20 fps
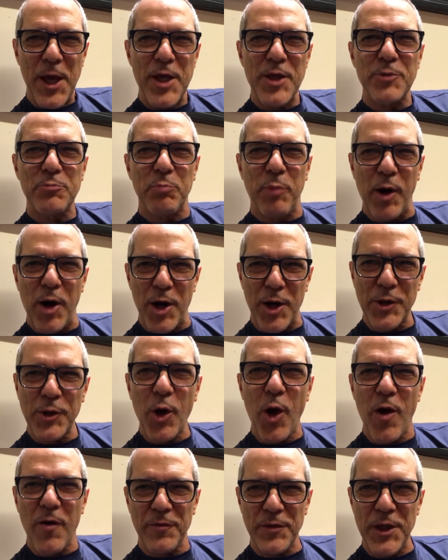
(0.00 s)
is part
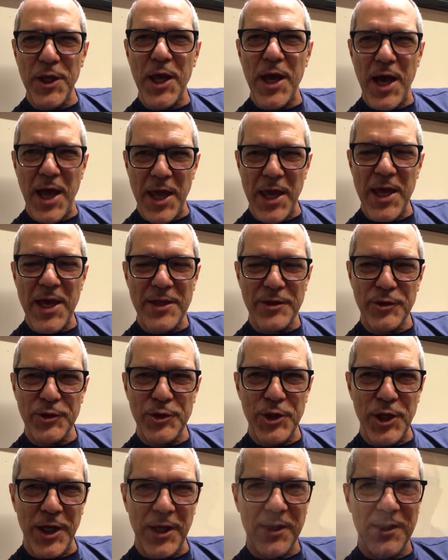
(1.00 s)
of the
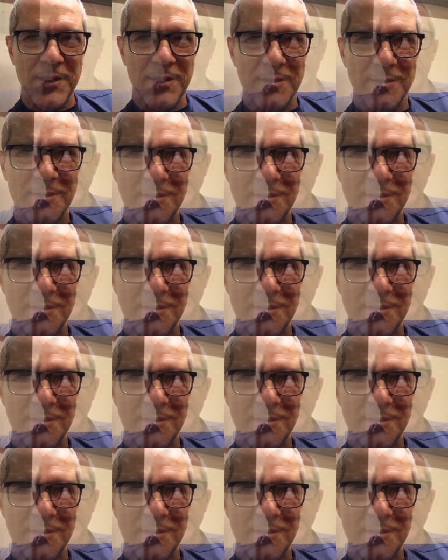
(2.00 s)
IASJ.